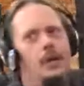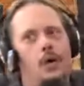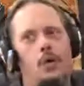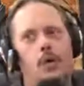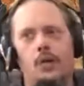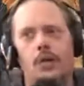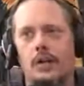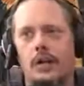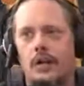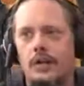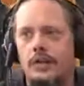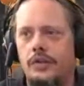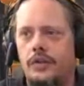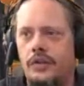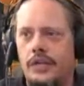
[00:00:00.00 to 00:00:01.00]
or
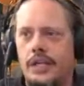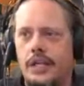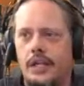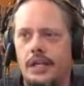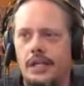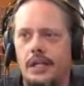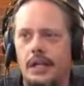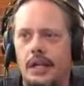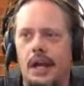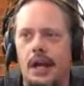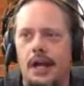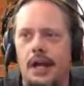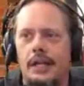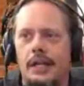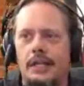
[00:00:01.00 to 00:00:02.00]
your kit.
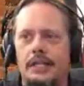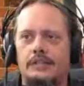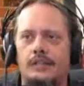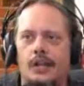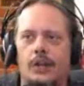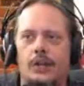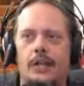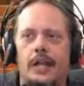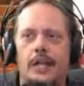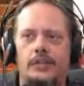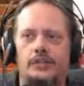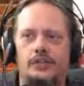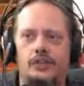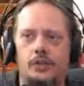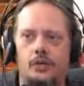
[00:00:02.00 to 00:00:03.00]
As long
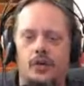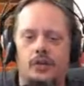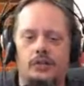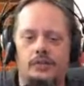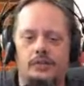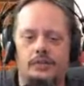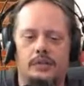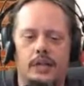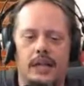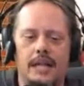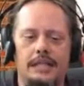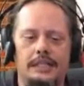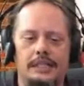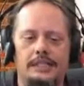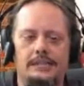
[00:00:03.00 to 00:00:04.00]
as you are
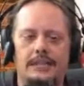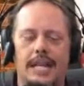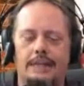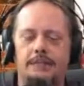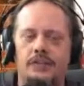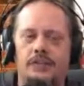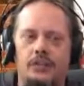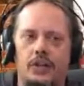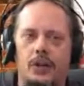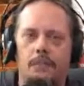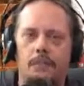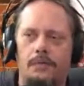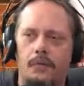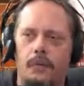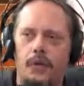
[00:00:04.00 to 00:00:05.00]
in the same
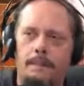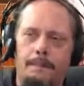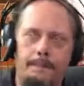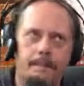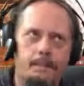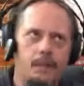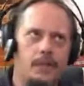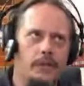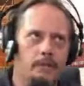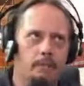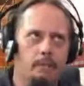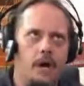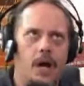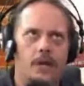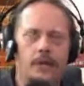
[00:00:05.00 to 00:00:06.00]
scope of what the
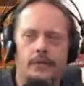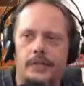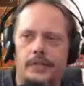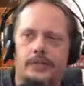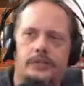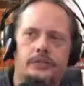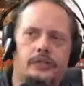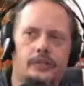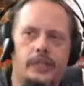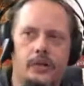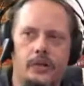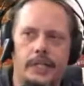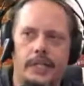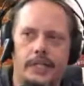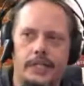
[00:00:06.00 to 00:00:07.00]
model that you're
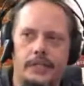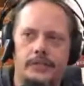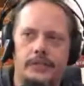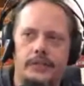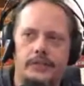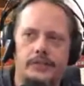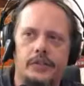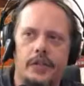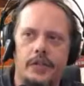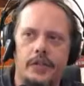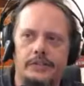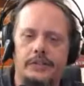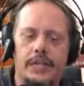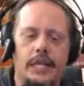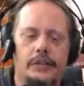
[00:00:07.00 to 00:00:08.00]
showing is
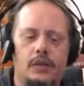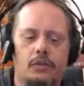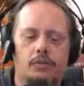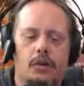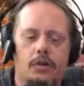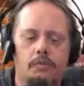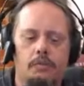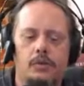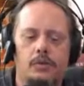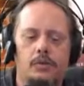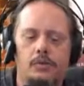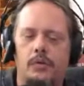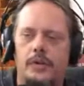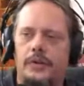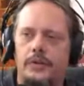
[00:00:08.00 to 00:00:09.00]
a techno
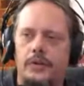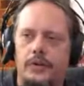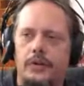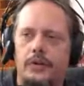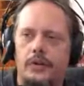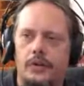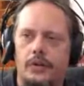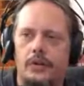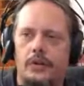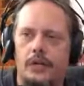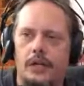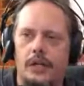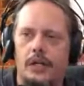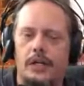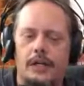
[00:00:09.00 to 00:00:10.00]
rumble with
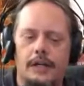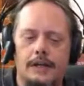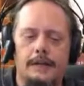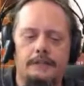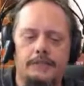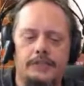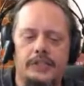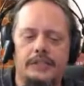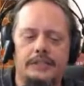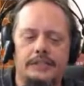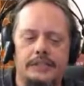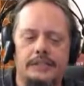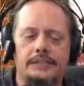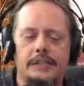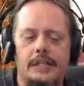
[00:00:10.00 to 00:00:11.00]
your
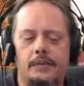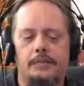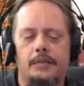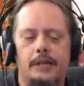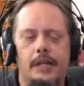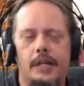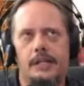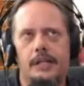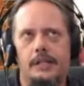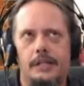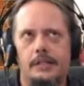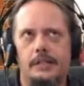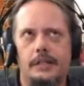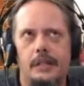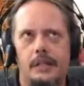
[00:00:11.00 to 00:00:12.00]
16 step and
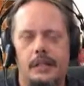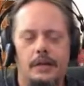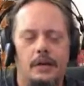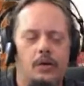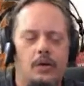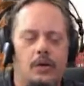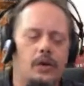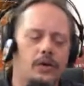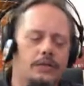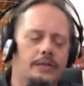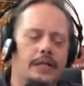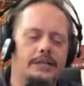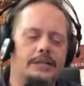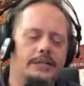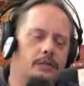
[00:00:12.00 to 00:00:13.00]
then or
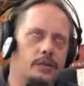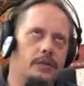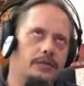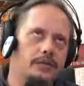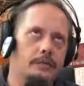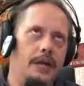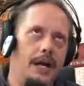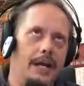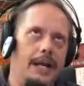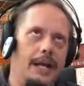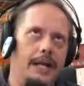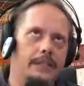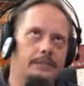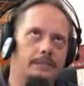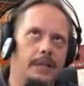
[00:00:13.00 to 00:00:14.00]
not, well, some
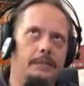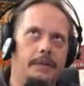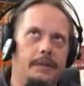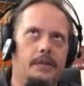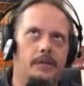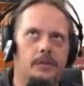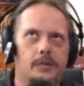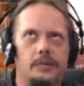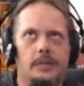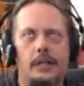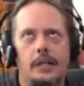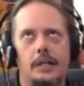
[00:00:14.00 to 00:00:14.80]
hi-hats maybe, or